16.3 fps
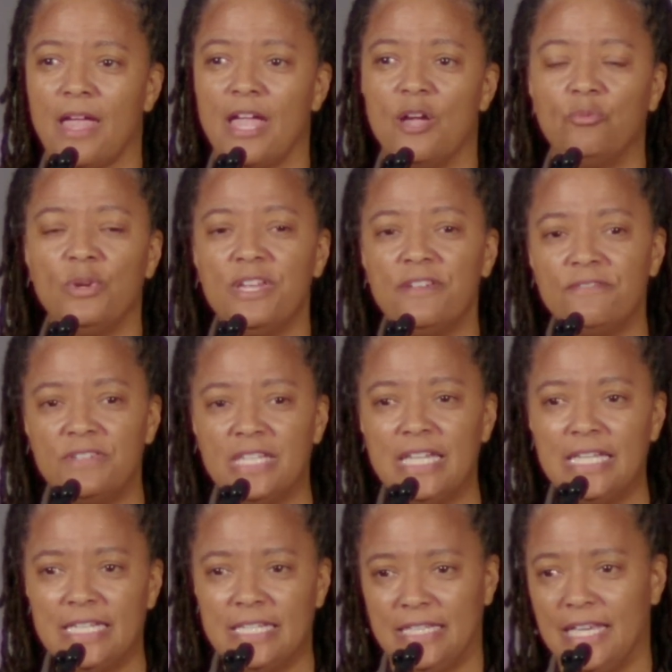And we have
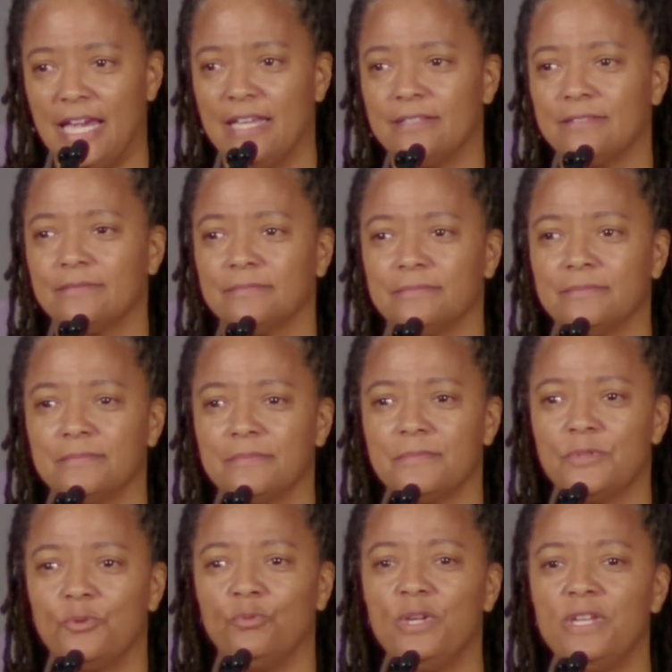needed that.
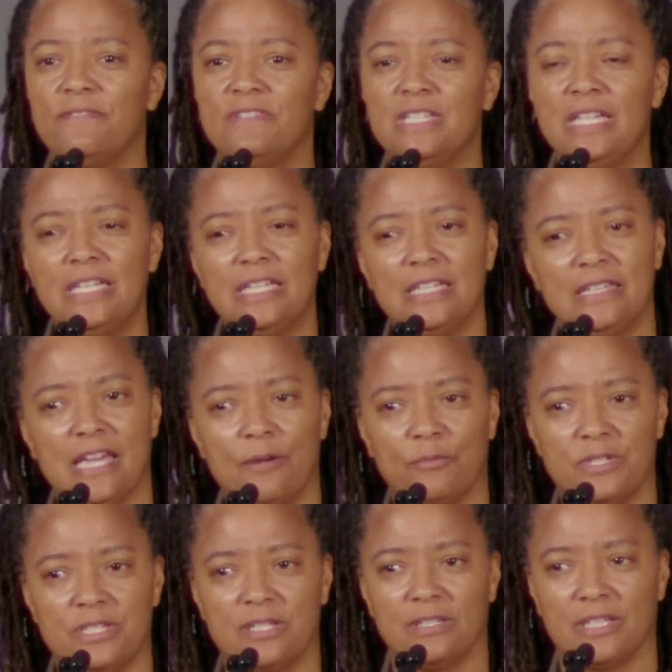We have needed that
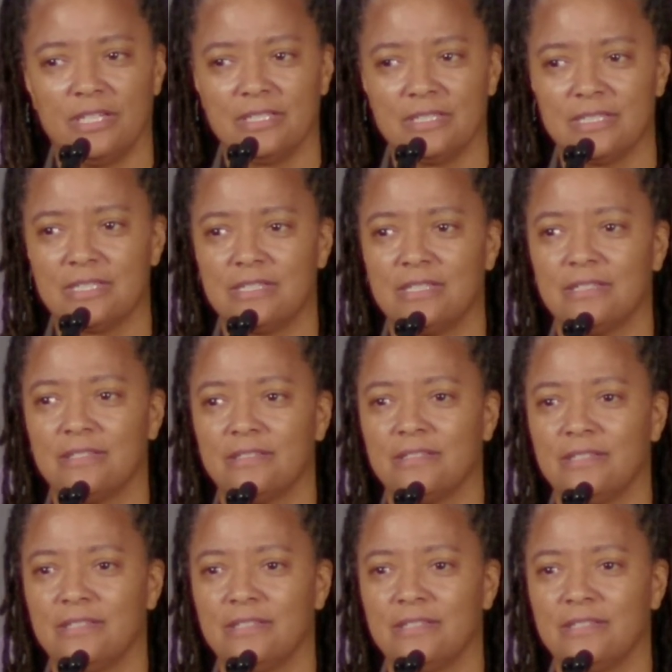resilience.